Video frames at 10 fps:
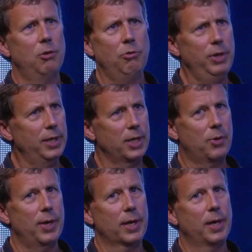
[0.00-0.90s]
really
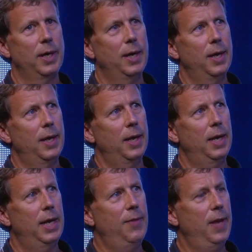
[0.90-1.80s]
quick.
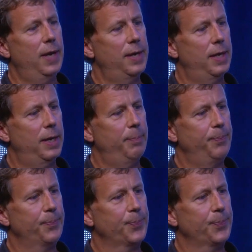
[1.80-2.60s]
And then